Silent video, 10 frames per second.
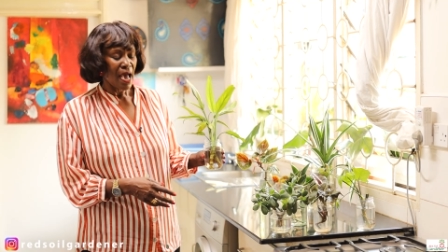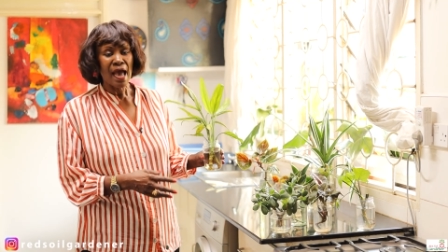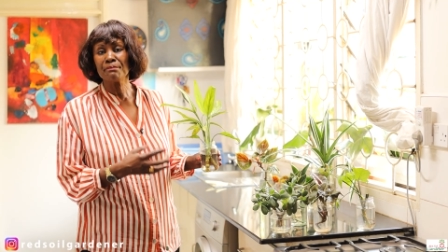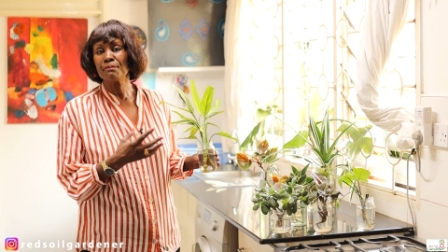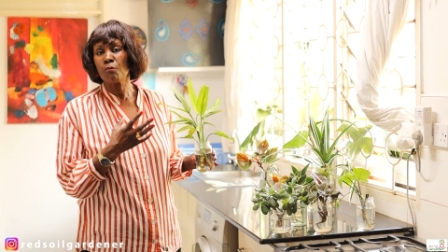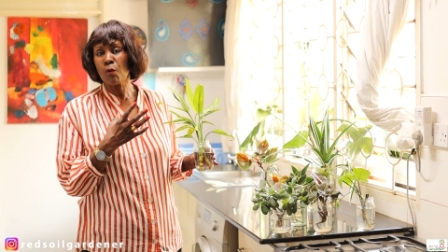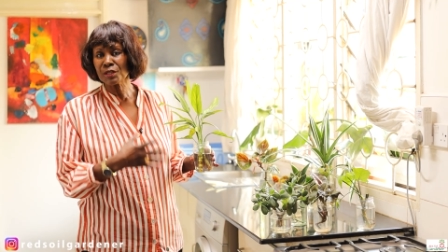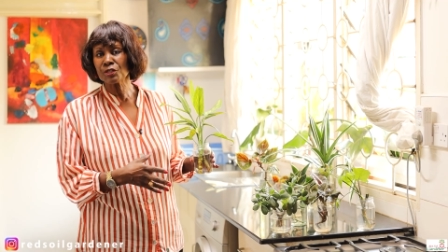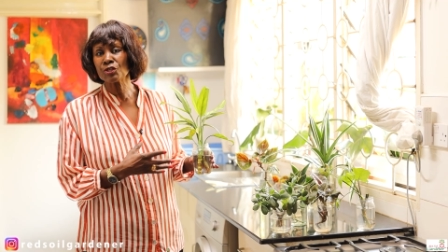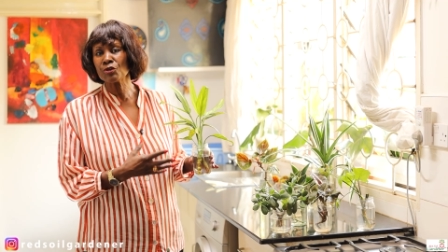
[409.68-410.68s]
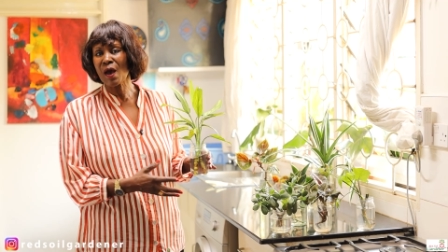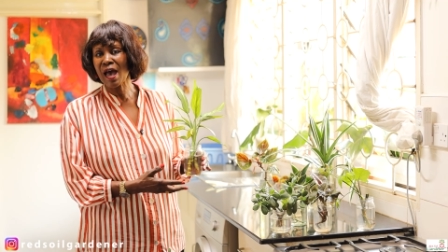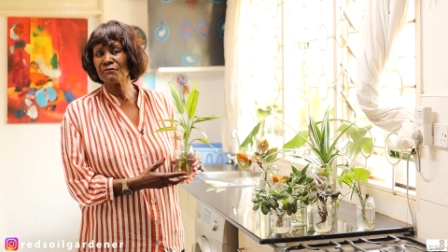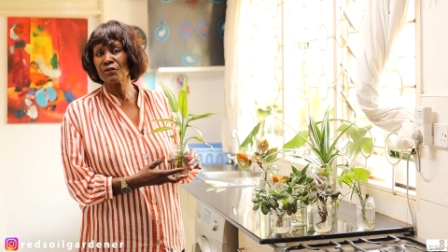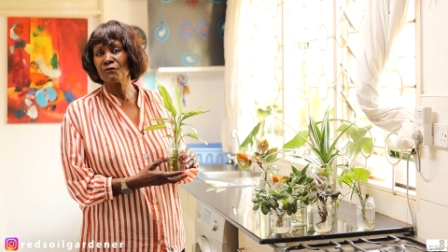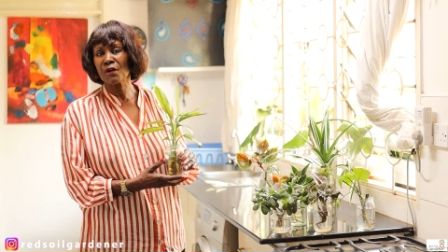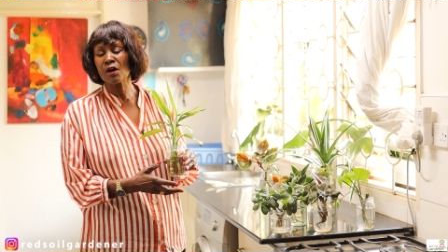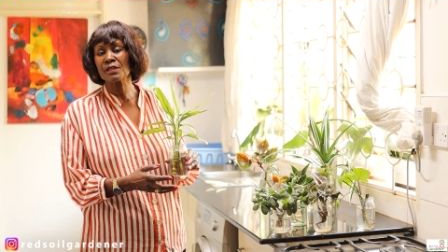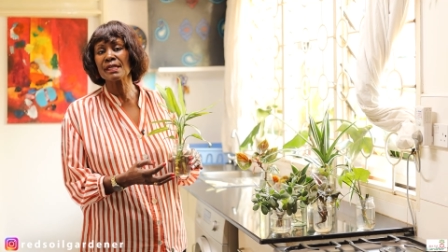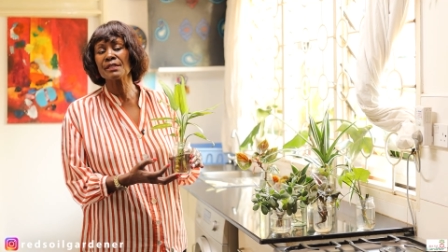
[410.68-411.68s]
And once you have your
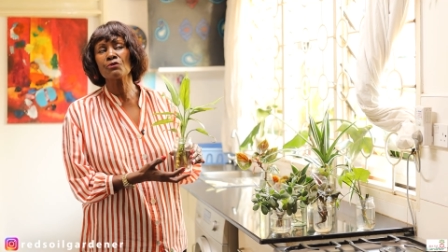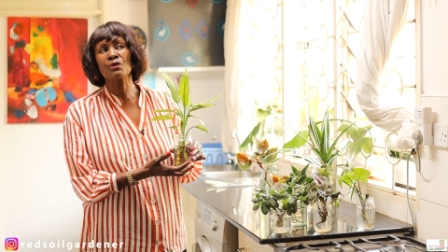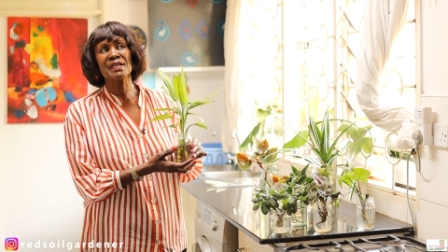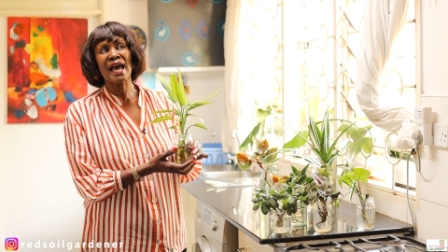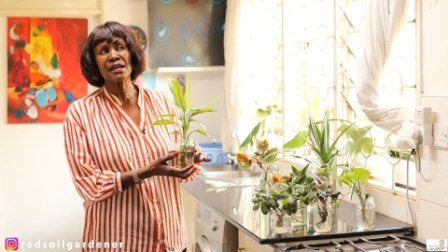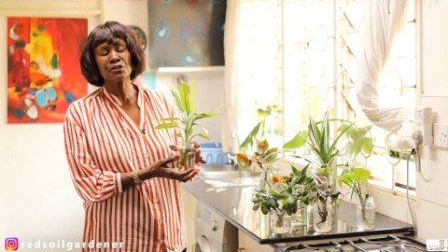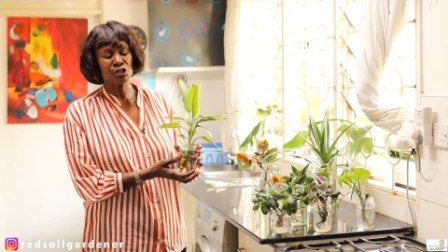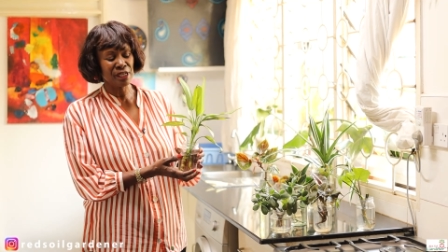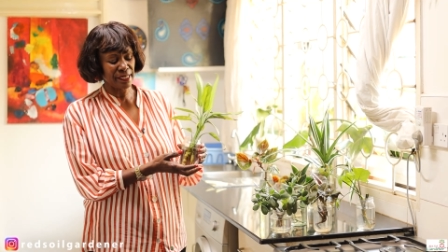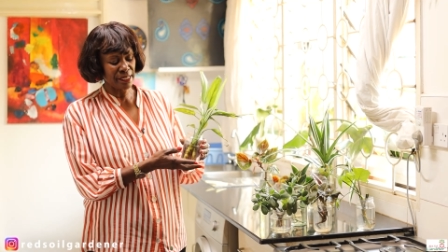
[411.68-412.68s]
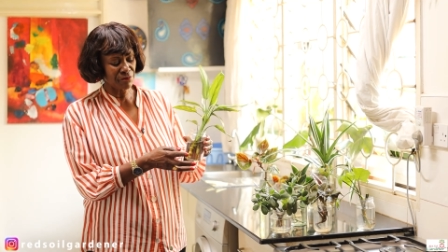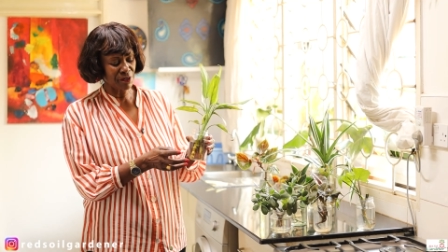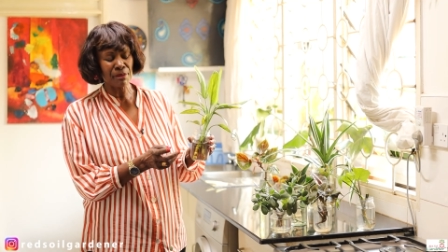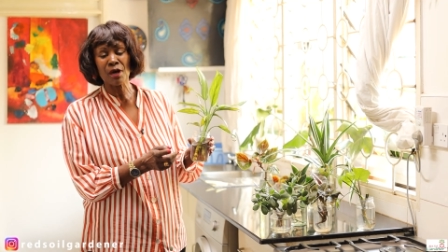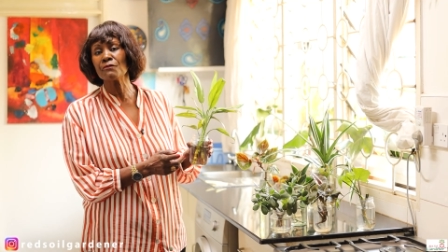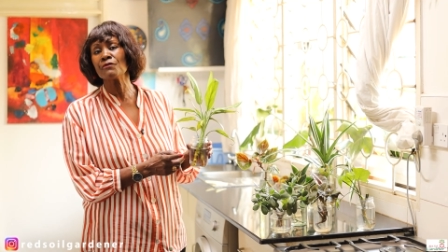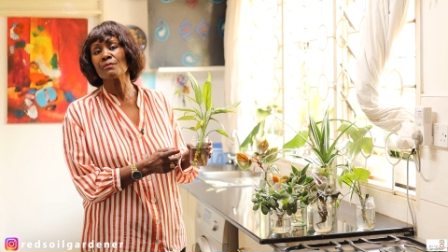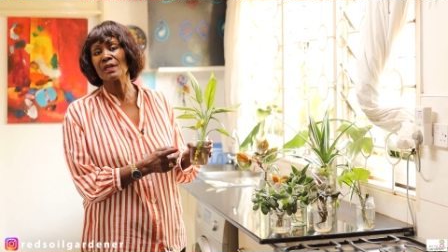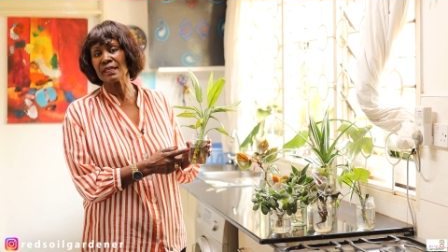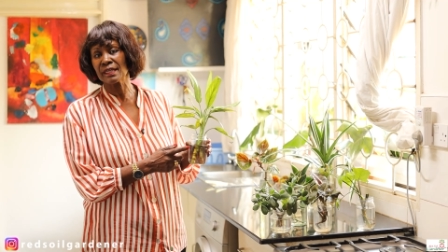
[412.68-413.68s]
vase, and you can actually, even apart
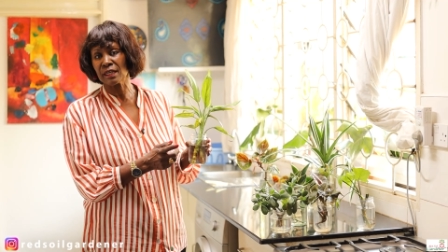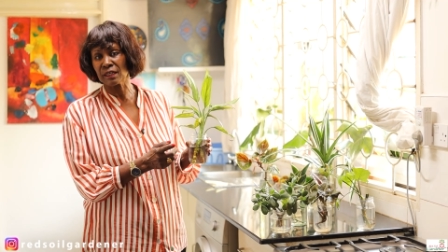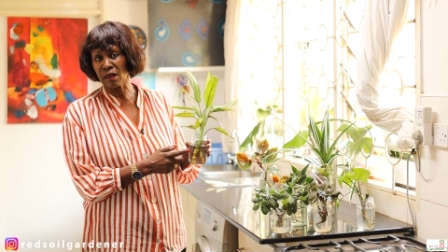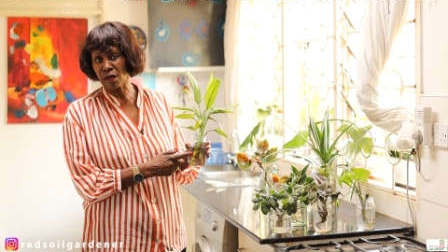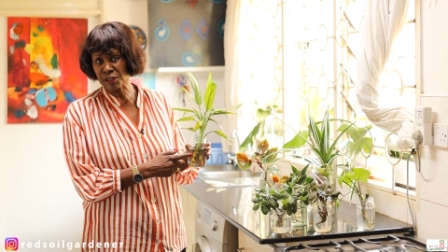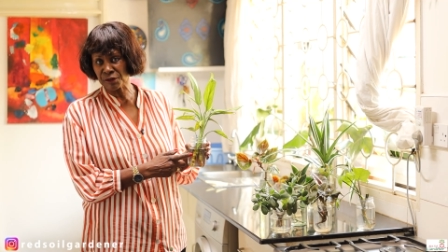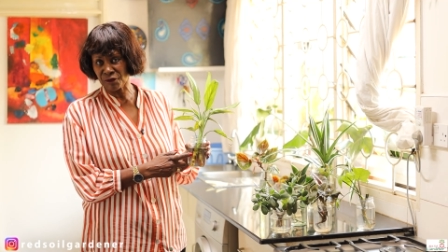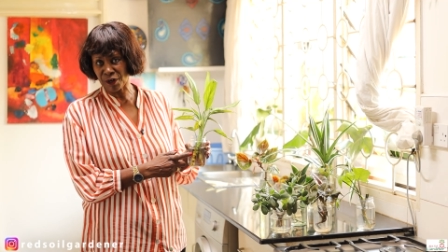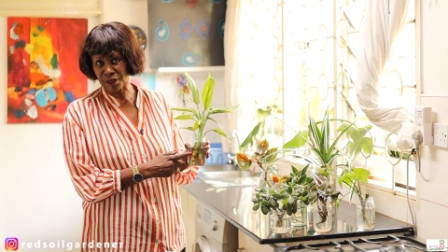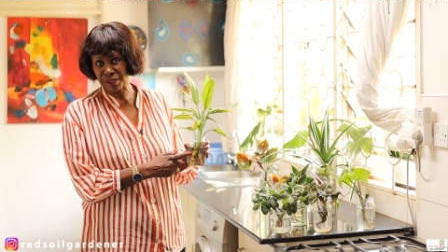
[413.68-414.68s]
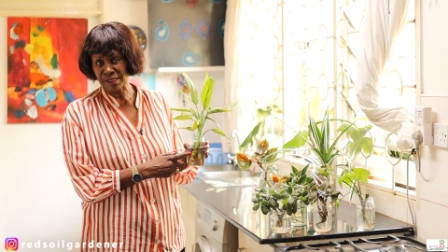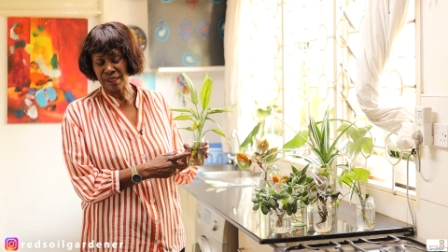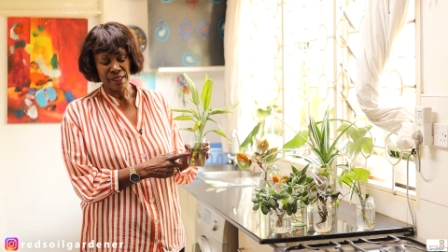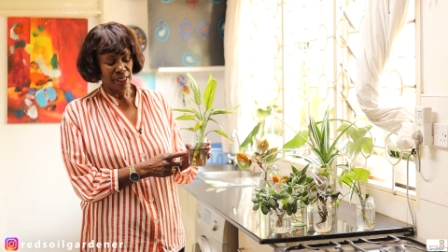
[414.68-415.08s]
from getting a glass vase,